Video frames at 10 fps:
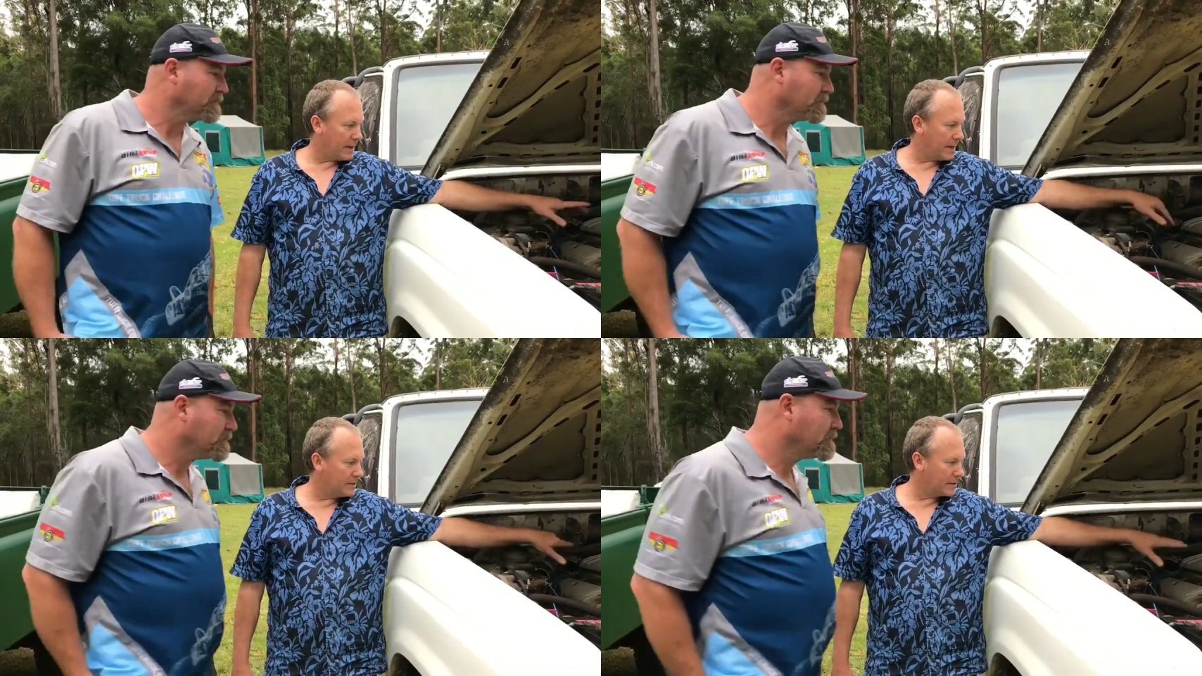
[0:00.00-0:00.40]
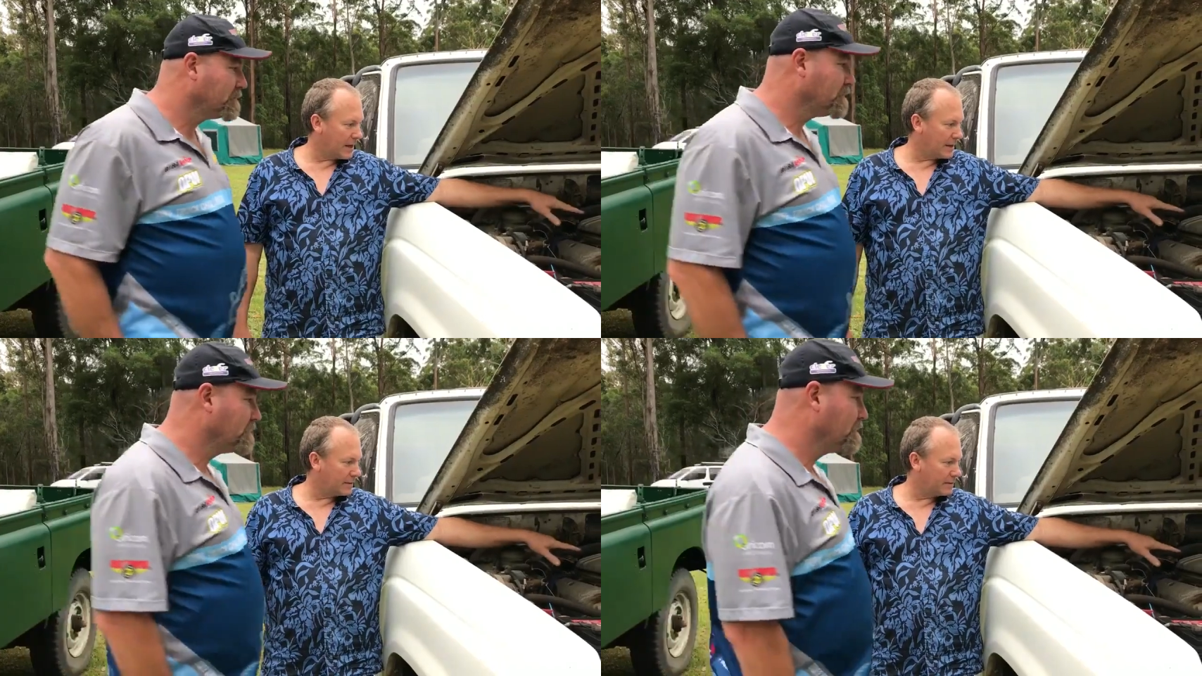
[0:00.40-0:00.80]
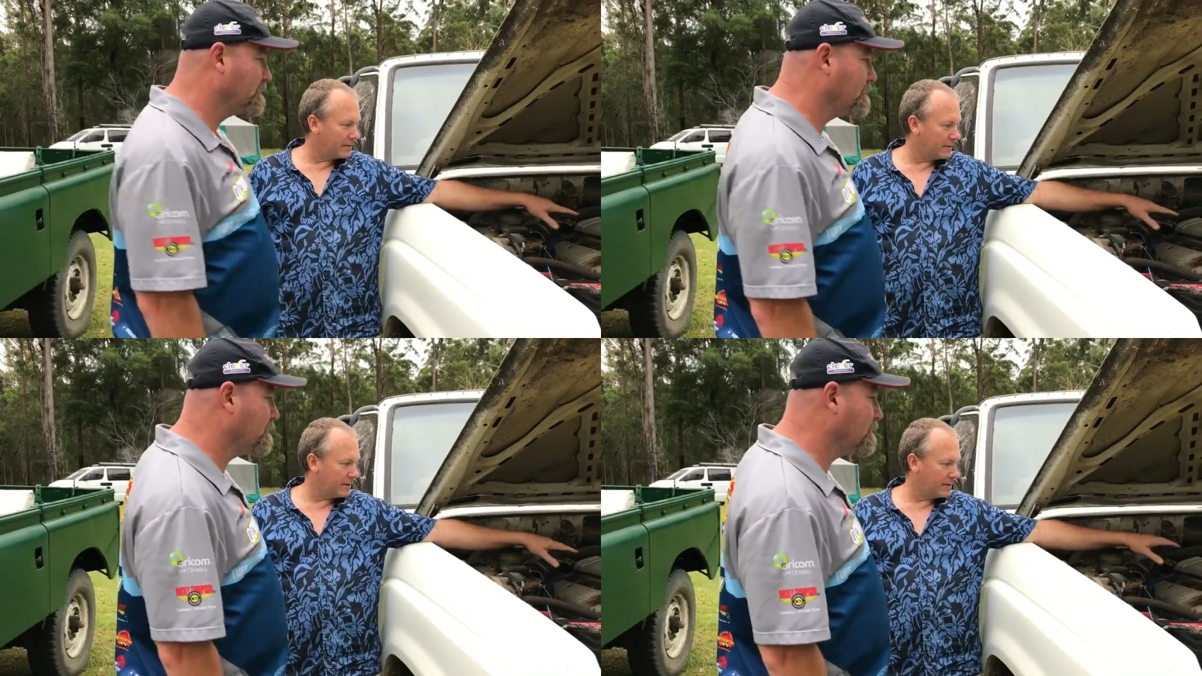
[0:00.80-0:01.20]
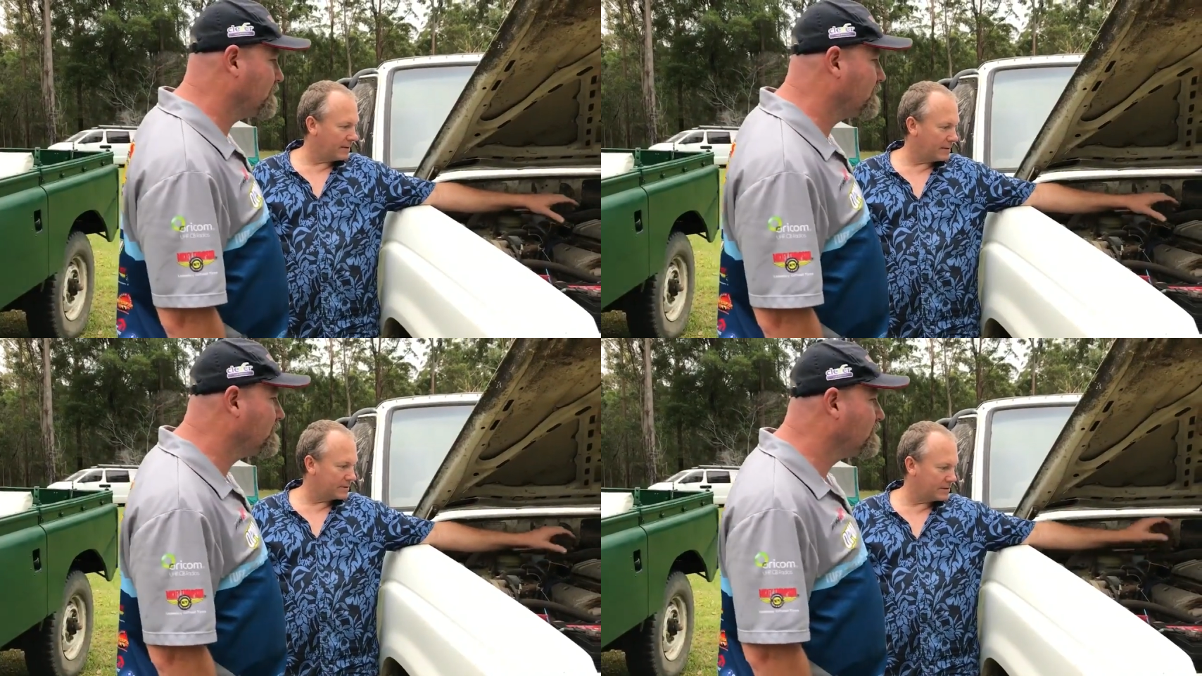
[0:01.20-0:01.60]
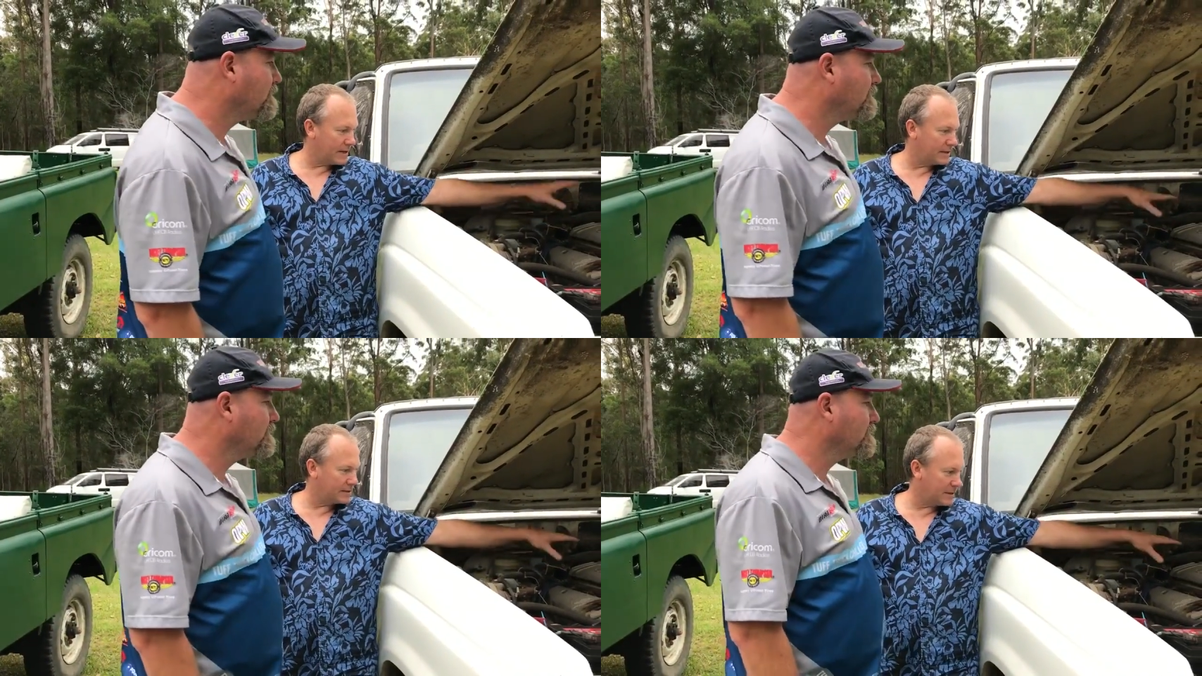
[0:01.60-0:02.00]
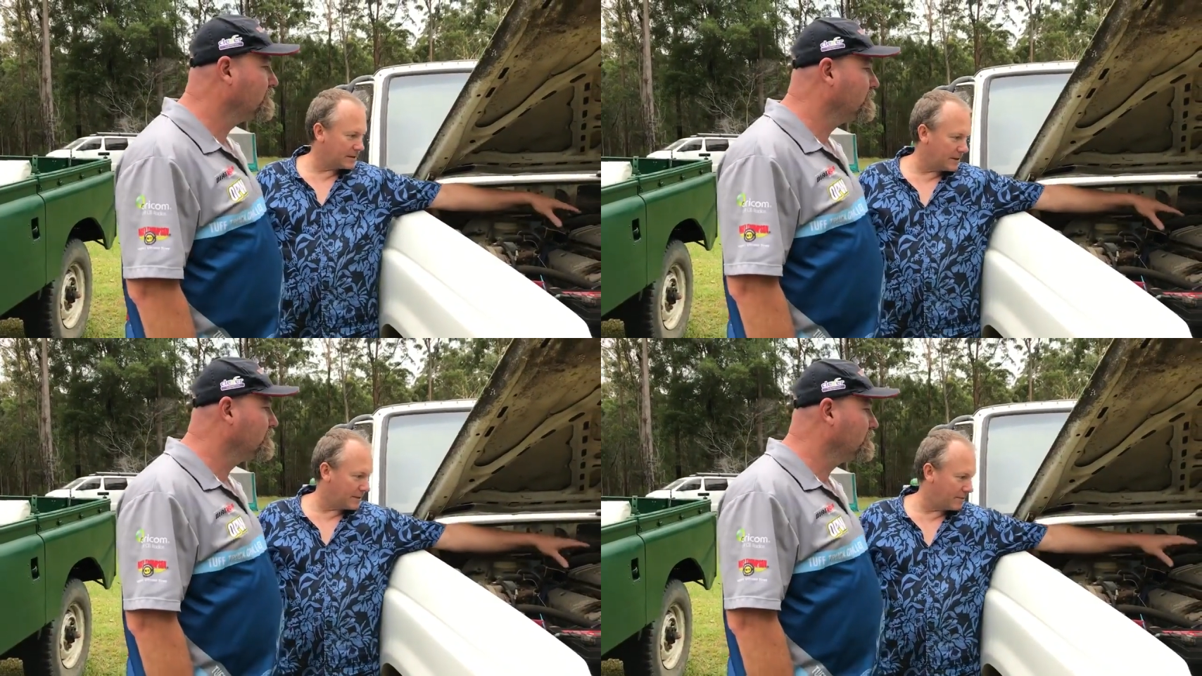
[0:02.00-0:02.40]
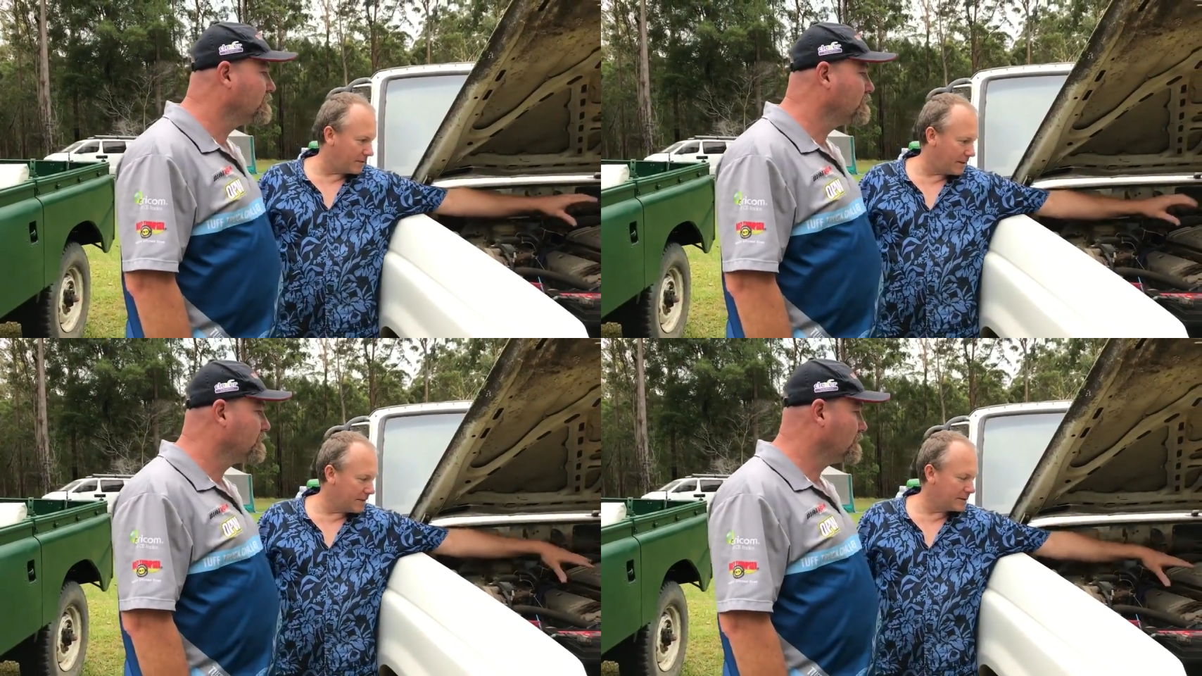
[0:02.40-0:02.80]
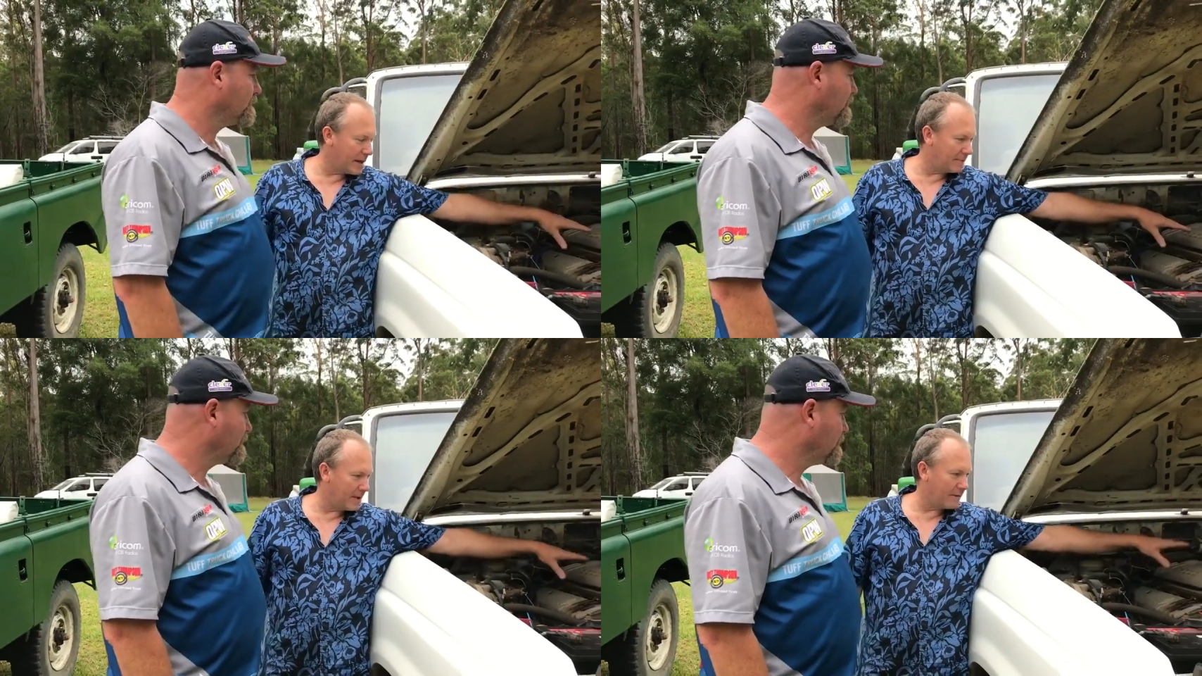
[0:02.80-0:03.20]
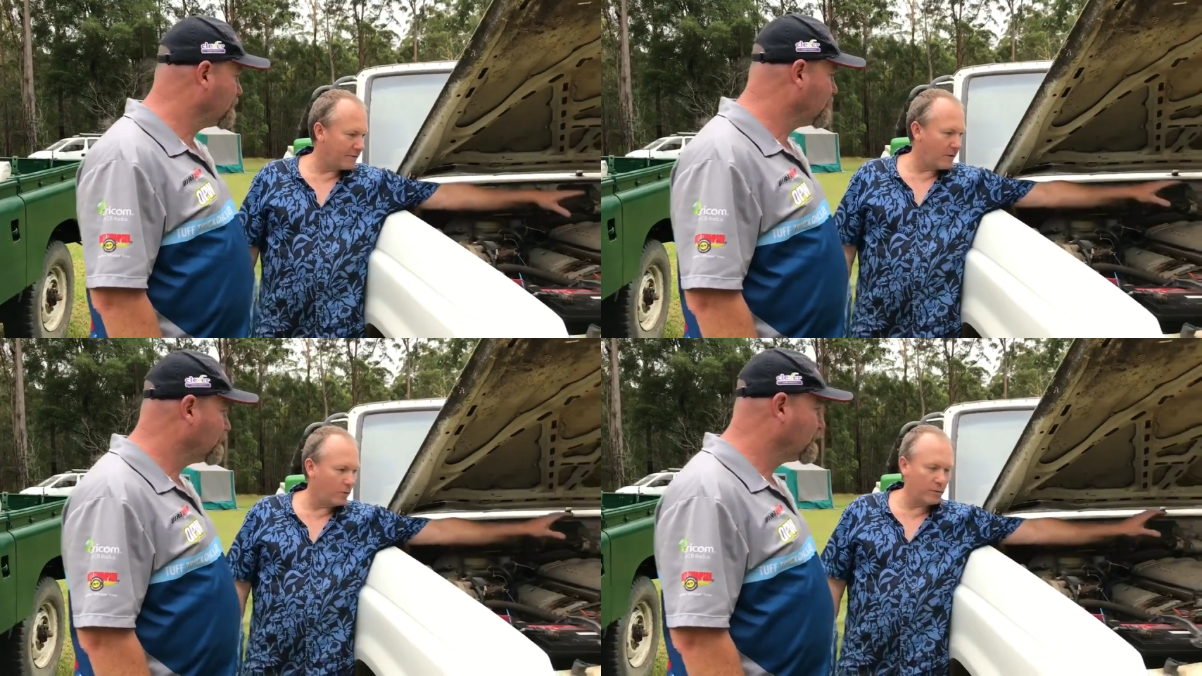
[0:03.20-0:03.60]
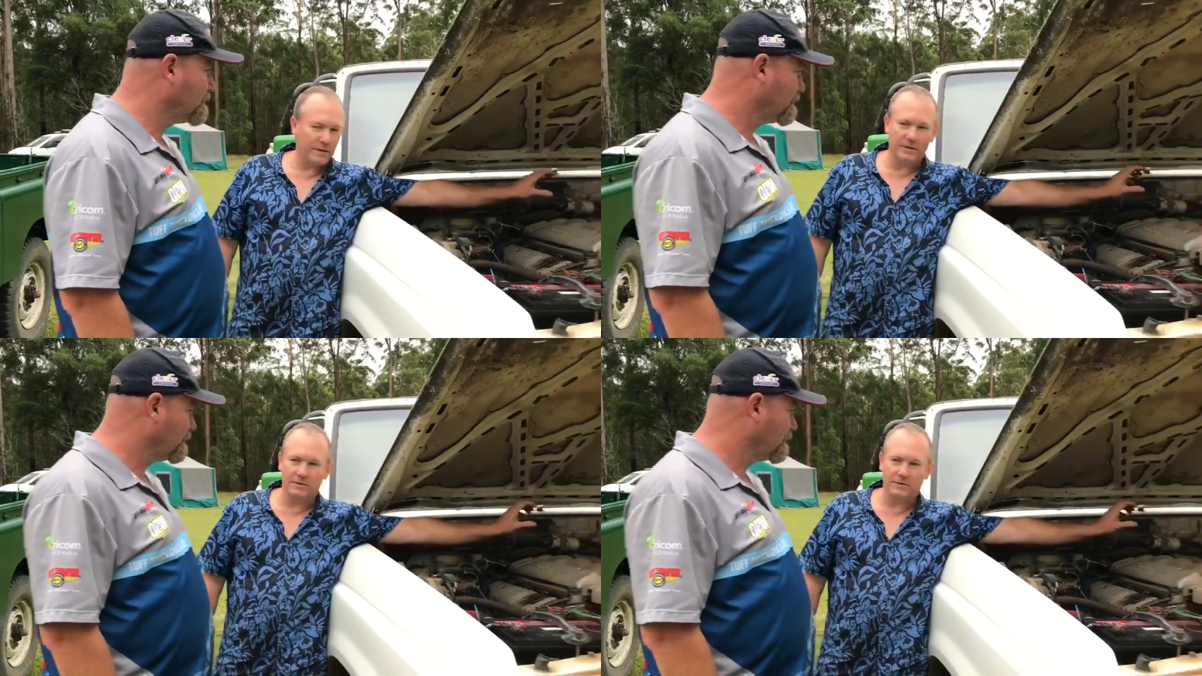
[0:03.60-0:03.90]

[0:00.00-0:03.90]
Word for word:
Speaker 1: intake a, a, a, intake manifold with